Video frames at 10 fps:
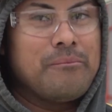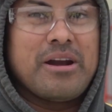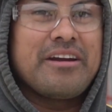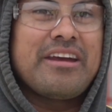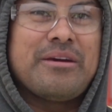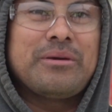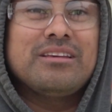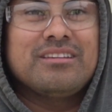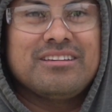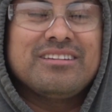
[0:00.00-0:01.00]
very heavy.
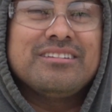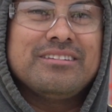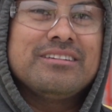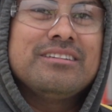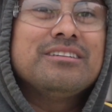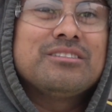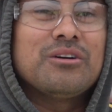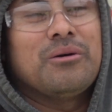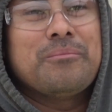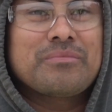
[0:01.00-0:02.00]

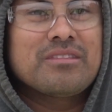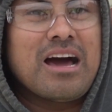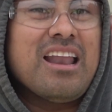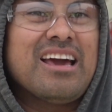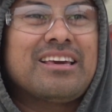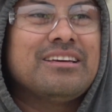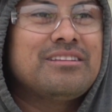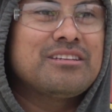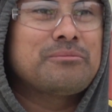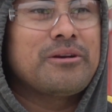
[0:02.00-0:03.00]
So I like it,
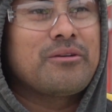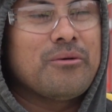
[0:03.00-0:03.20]
that's pretty